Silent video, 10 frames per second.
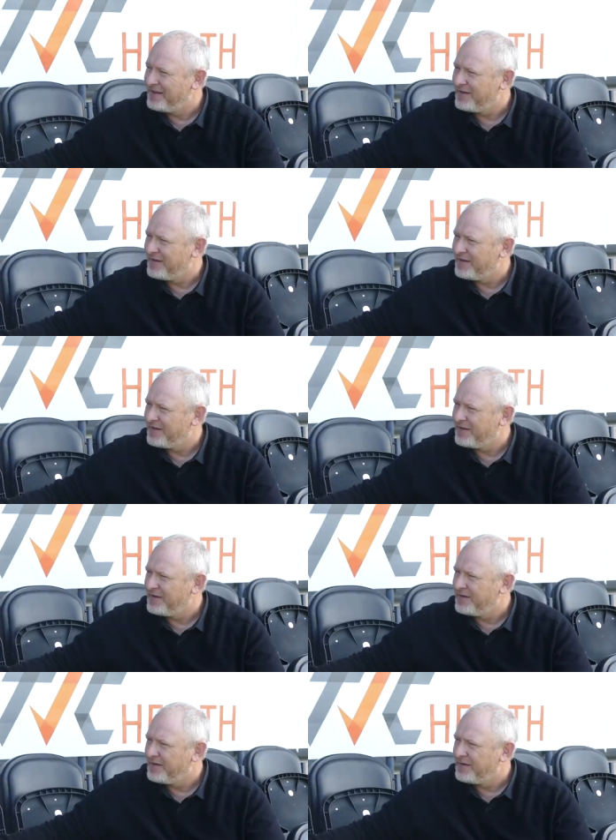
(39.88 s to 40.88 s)
Football League where
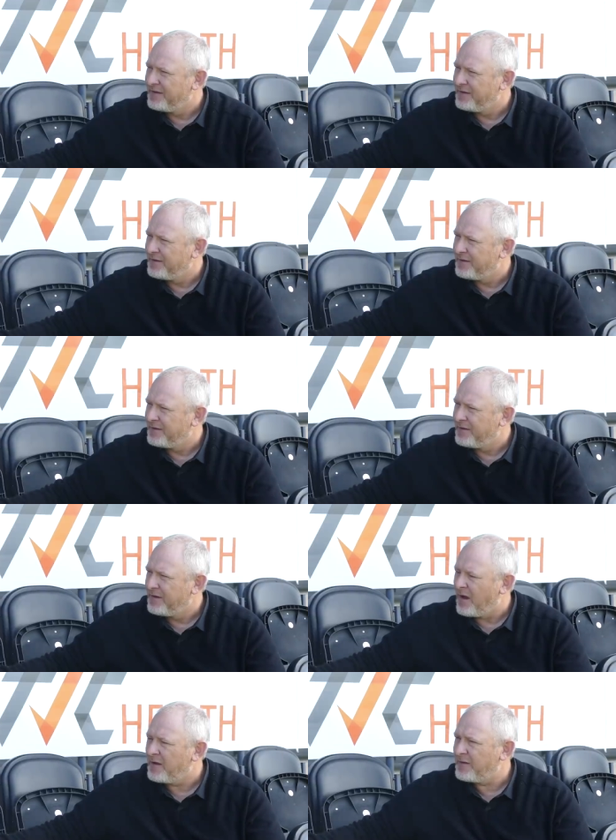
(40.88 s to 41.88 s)
this club belongs?
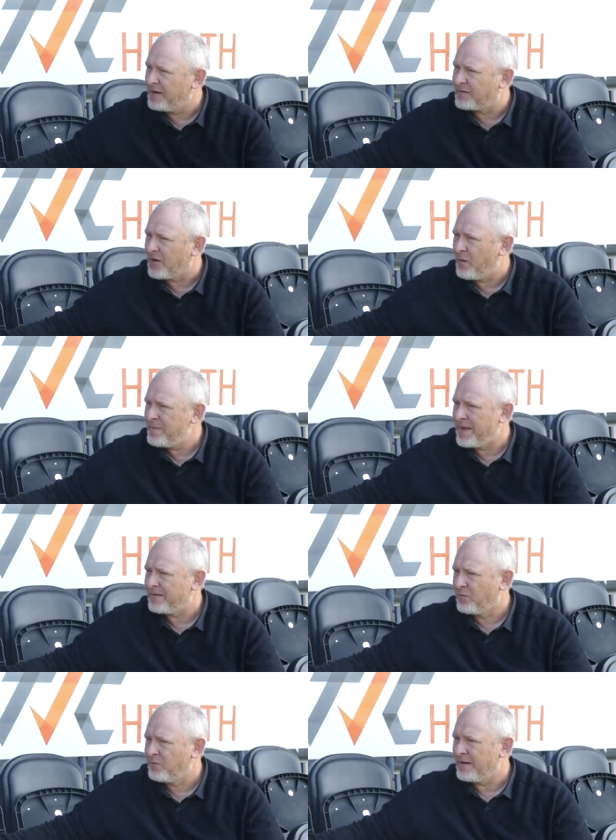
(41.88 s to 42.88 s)
I think so. I mean,
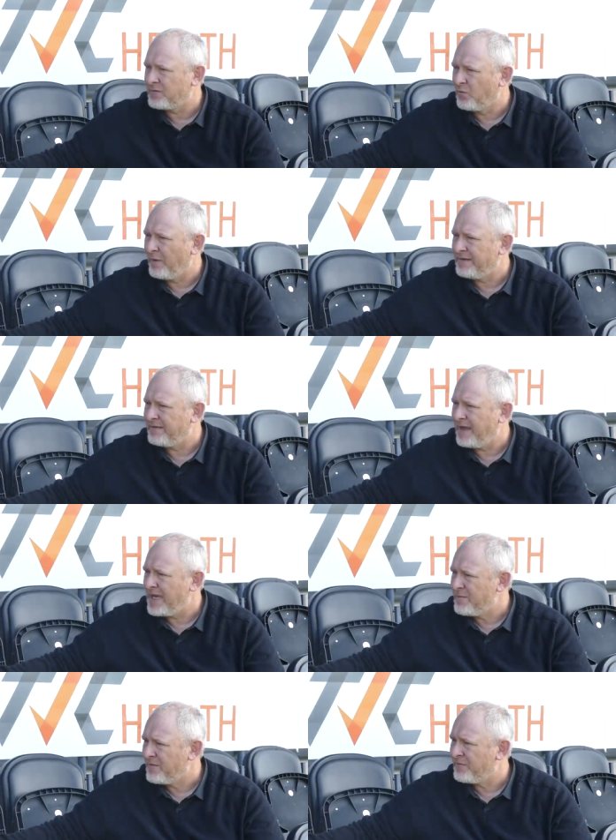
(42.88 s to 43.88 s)
that's all. That's always the
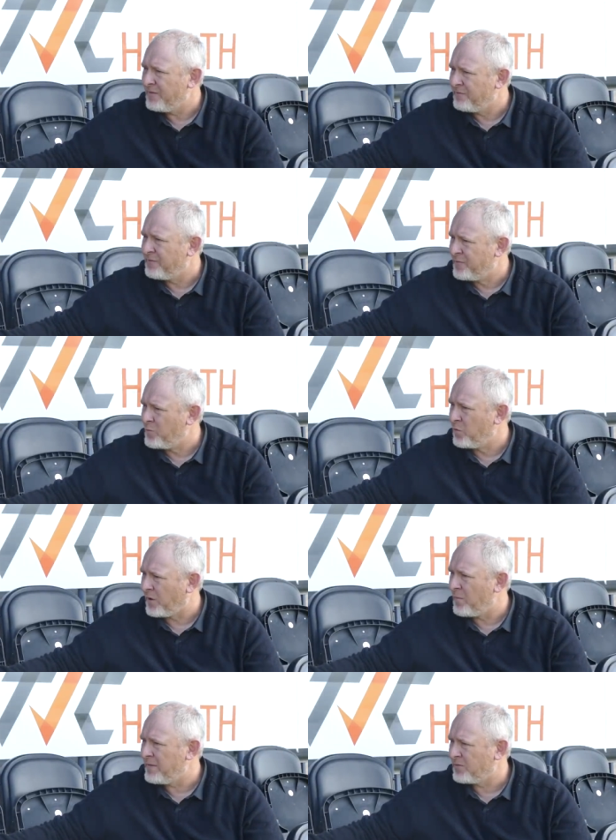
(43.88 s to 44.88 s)
aim of, of the football
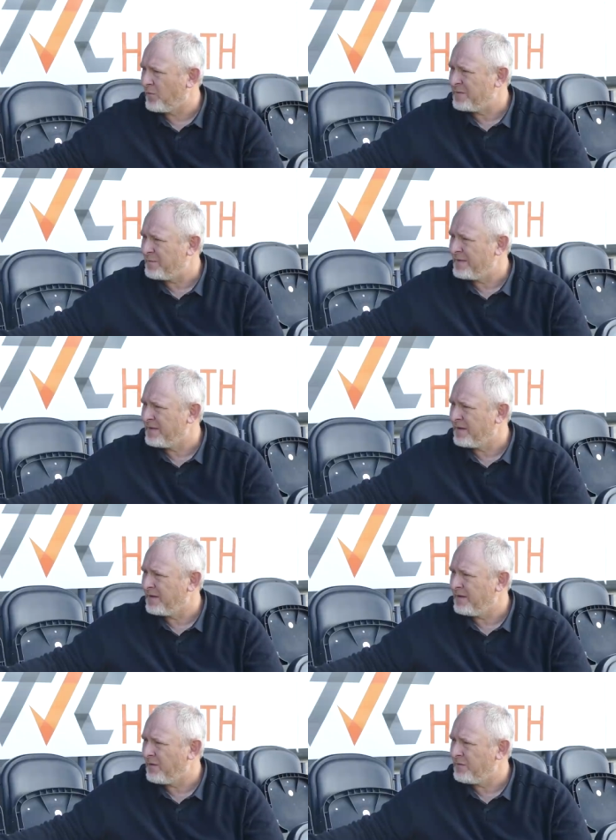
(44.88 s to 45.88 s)
club. It's always been the
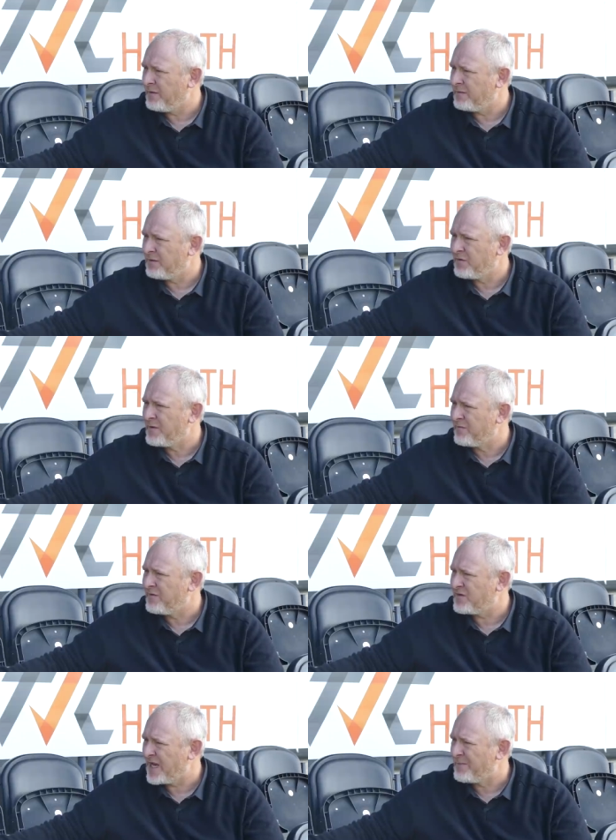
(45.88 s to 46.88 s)
you know the, the dream of
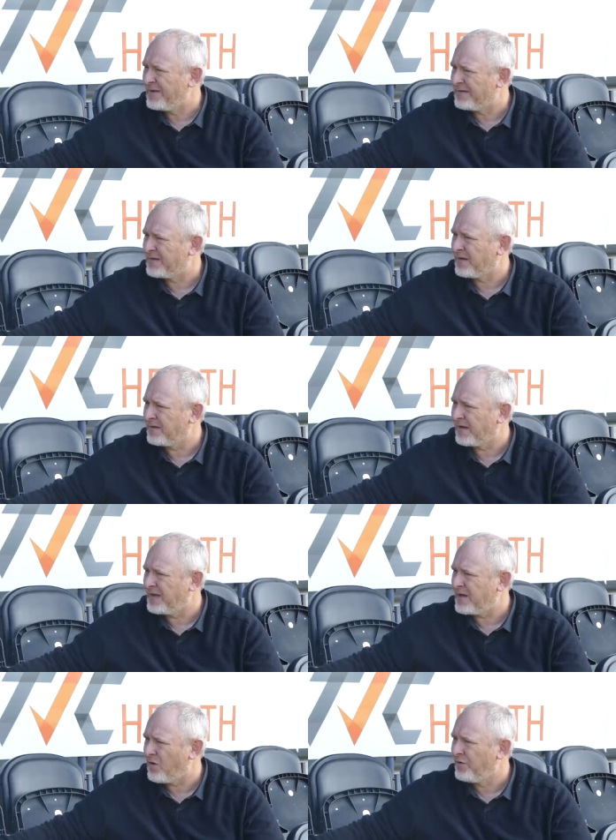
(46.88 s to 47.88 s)
the chairman is to, to
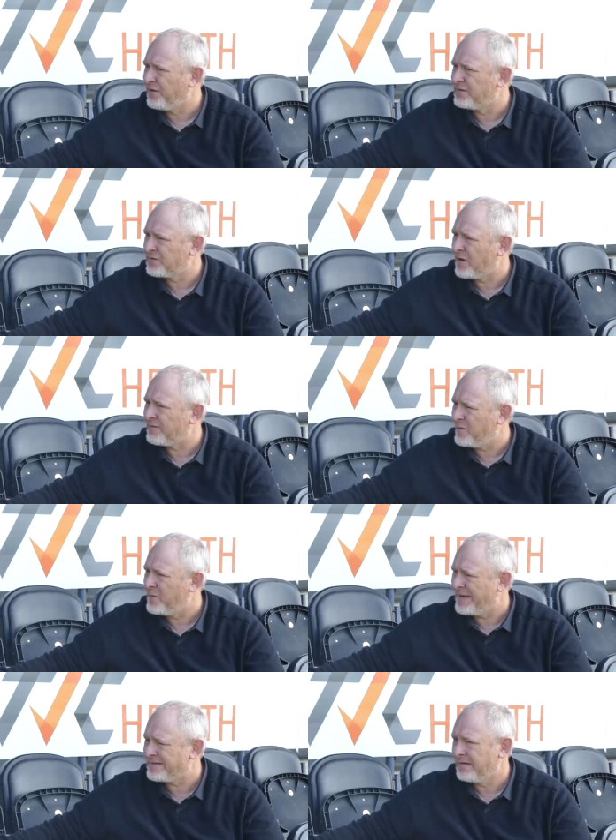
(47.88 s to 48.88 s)
kick on and strive to be
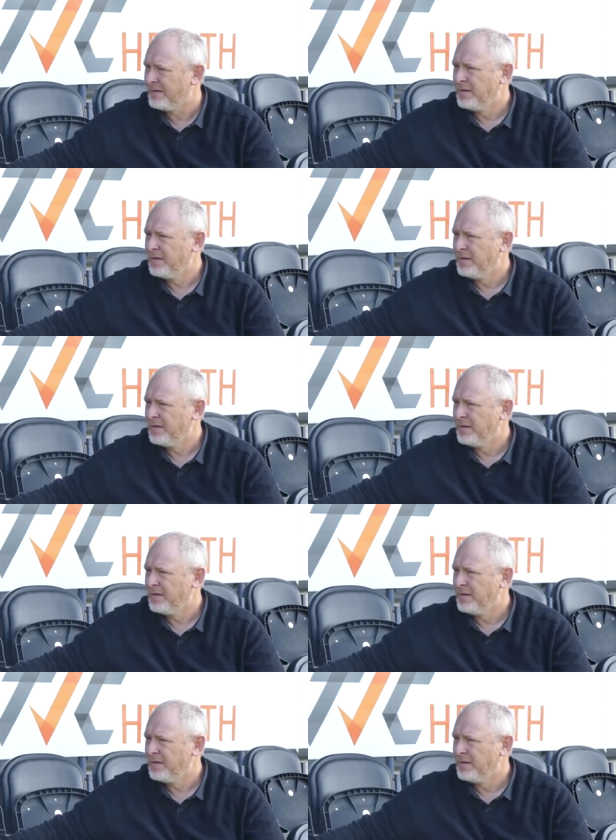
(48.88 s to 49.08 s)
better.